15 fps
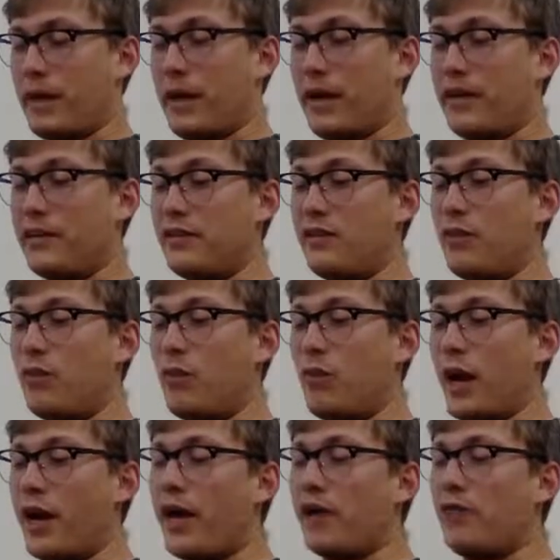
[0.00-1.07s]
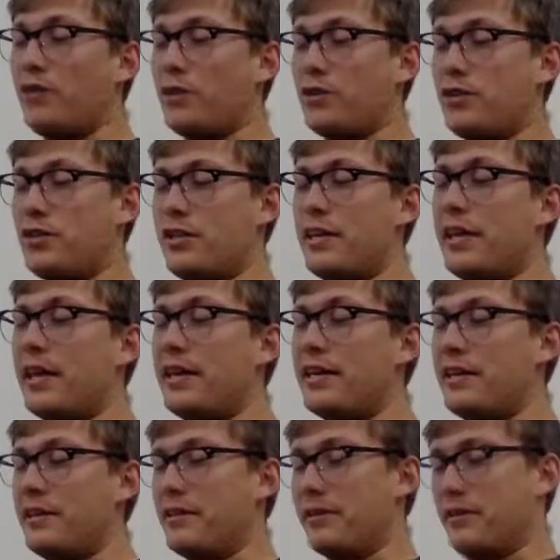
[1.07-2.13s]
I didn't know why at first, then I
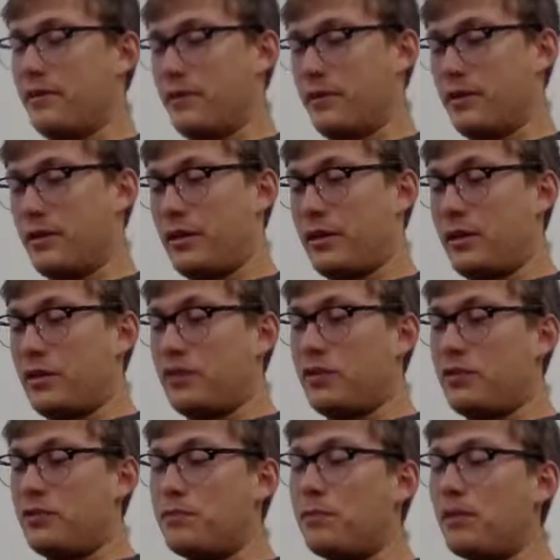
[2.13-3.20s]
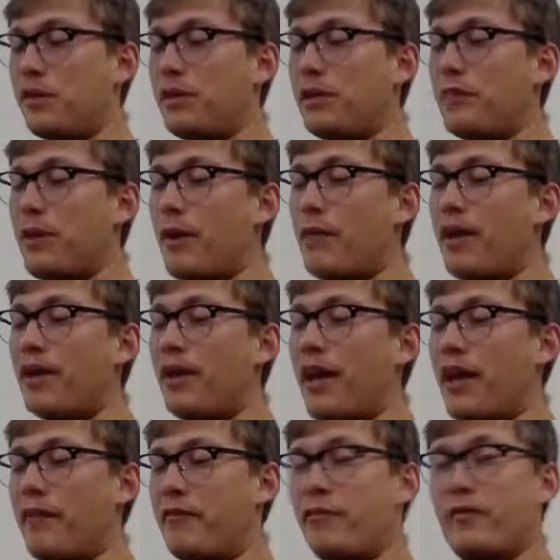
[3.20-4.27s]
did. There's plenty about my
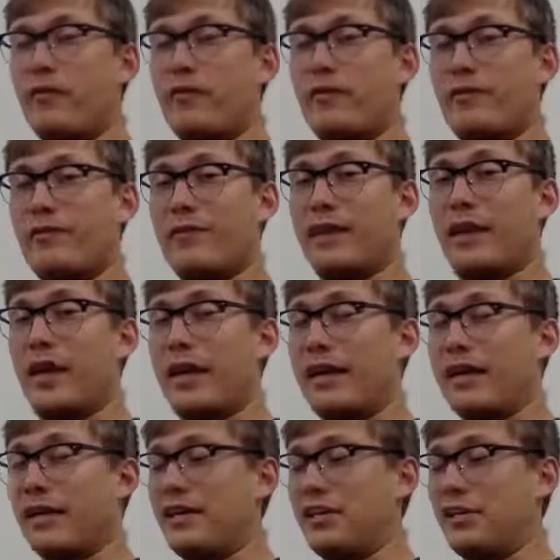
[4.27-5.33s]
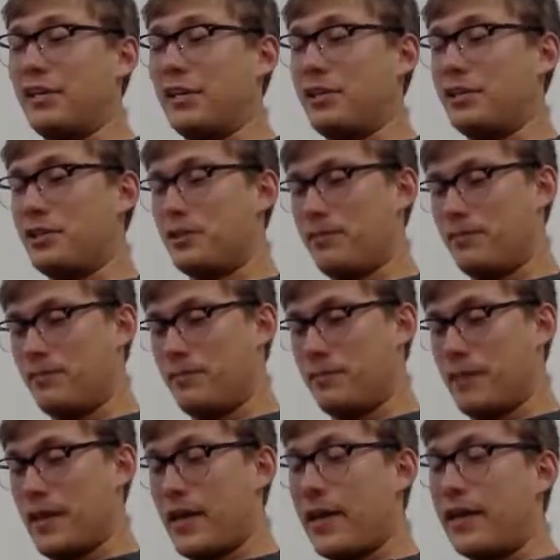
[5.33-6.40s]
life I can't change.
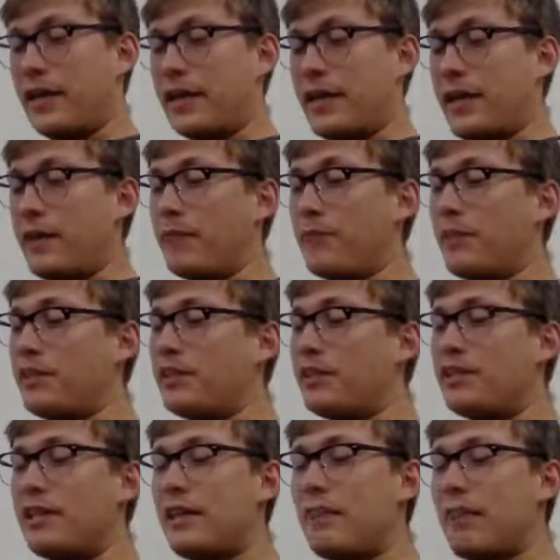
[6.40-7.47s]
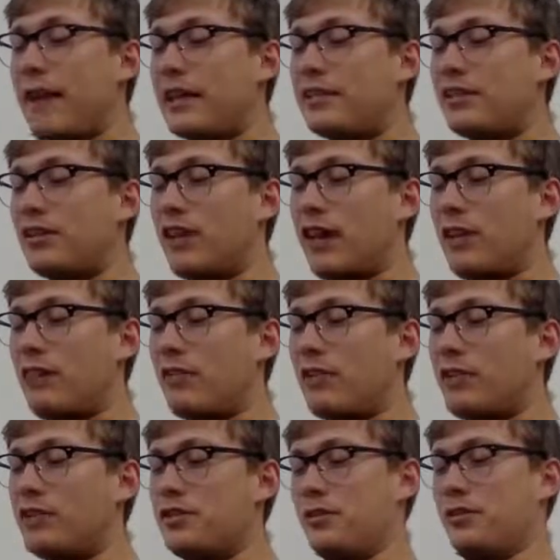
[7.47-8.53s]
Can't bring the dead back to life on
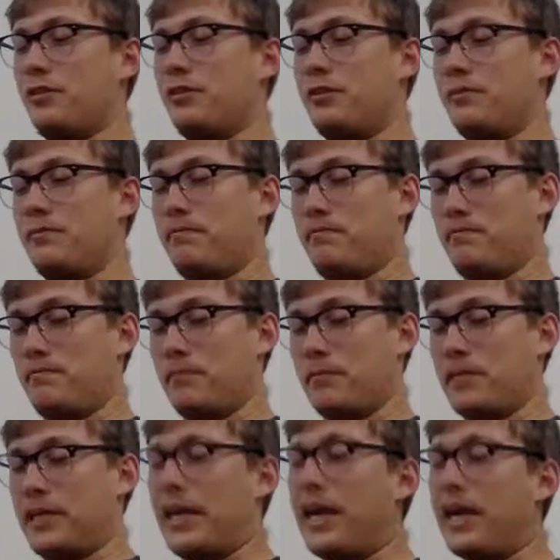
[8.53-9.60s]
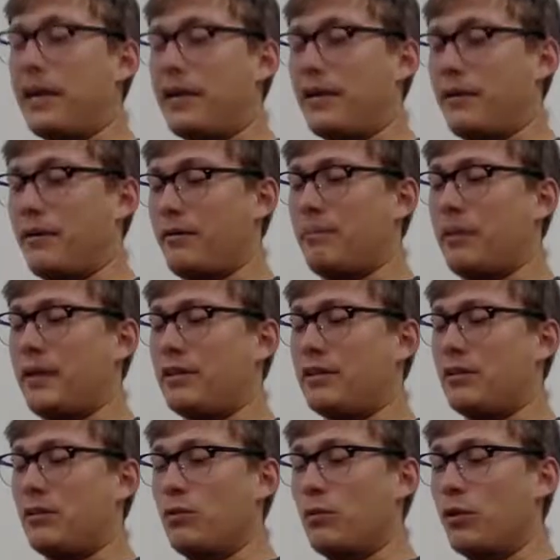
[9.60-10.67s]
this earth. Can't make
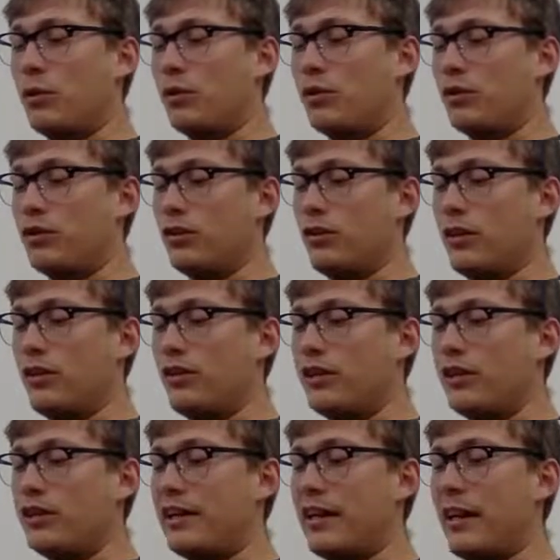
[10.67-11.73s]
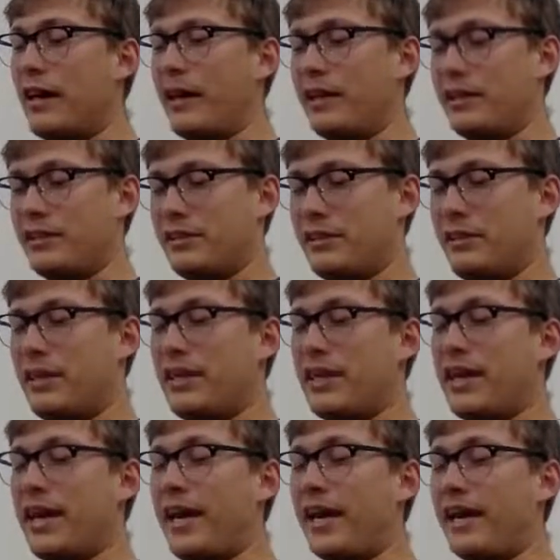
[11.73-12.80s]
the world loving and kind.
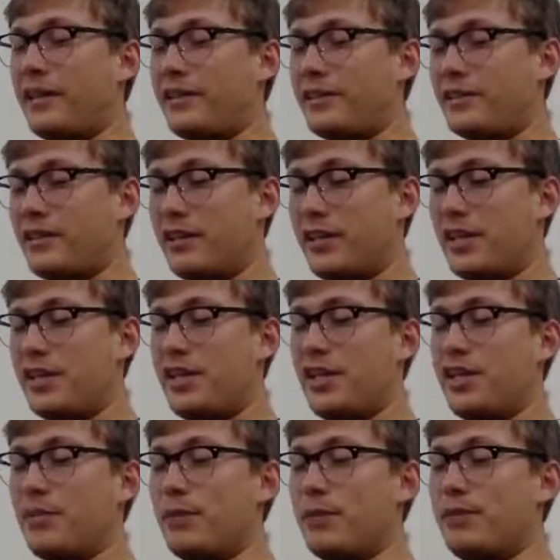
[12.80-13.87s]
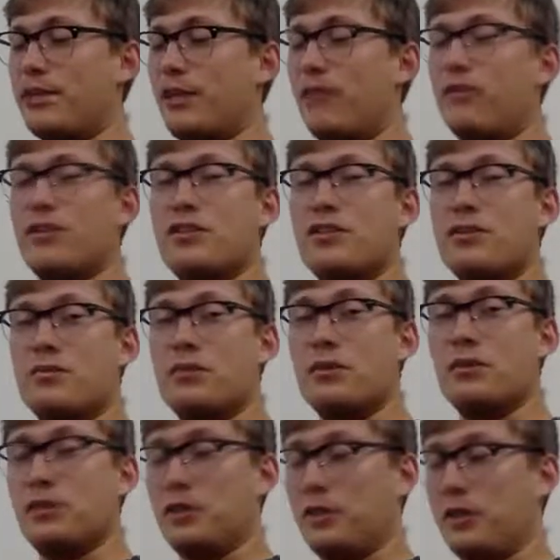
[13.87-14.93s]
Can't change myself into a
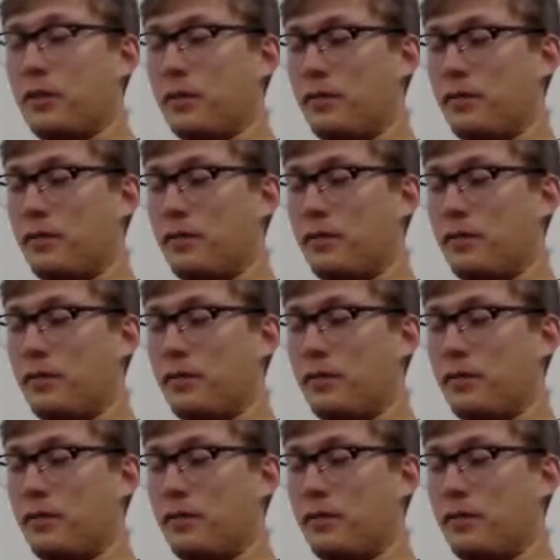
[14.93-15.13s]
millionaire.